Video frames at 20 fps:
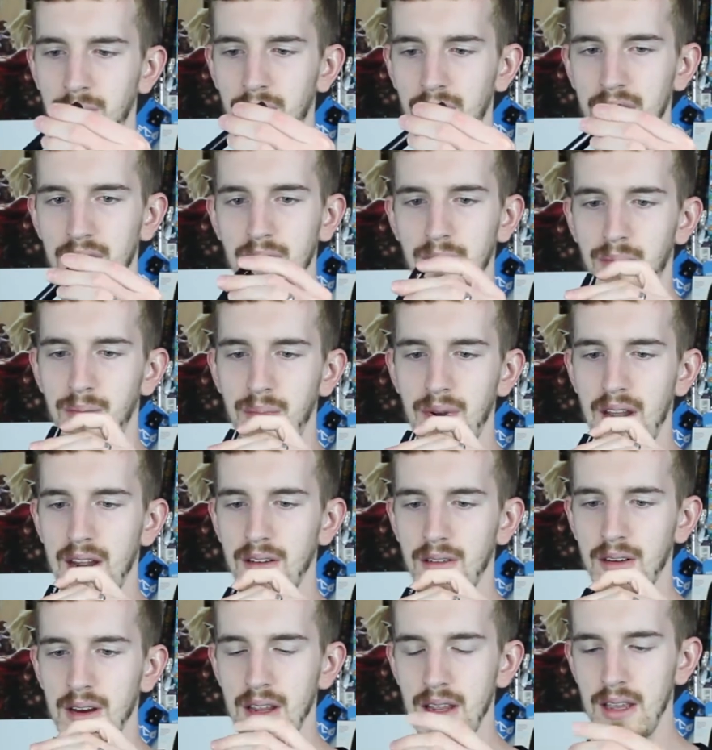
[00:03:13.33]
put the
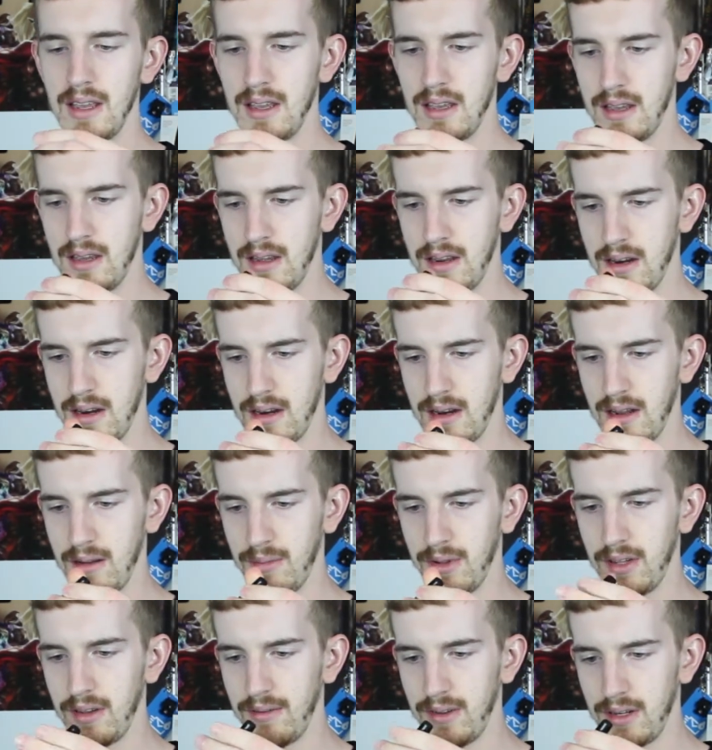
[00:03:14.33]
battery in, I
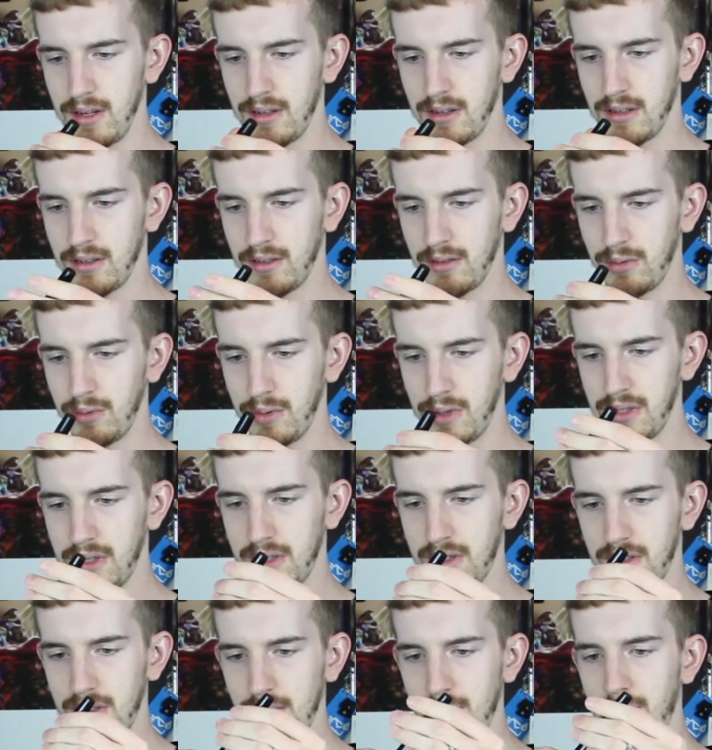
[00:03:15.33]
believe it
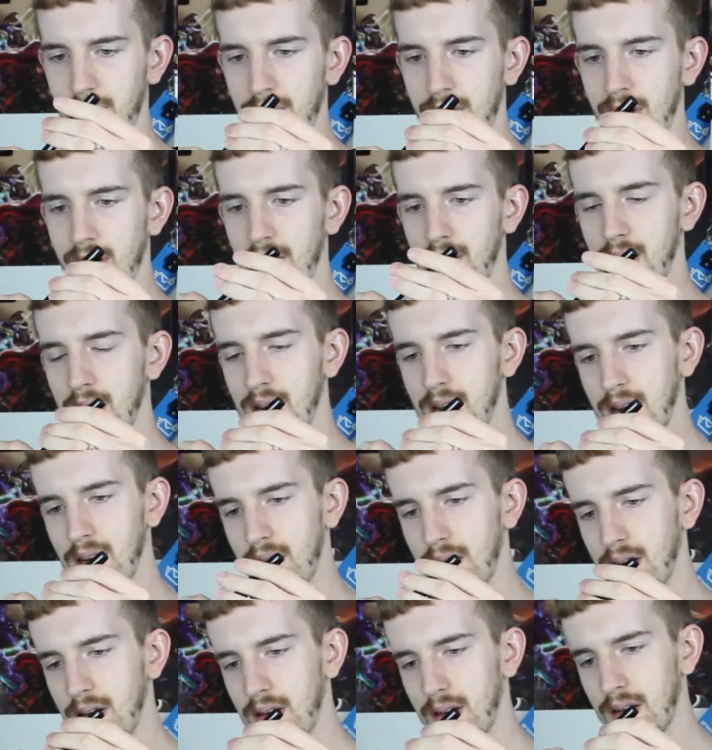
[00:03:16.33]
twists apart
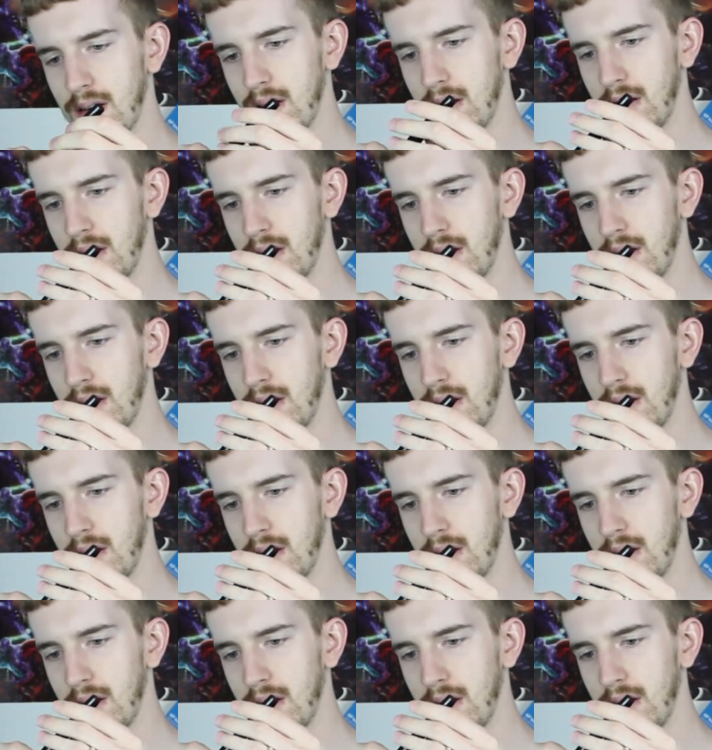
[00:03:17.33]
here.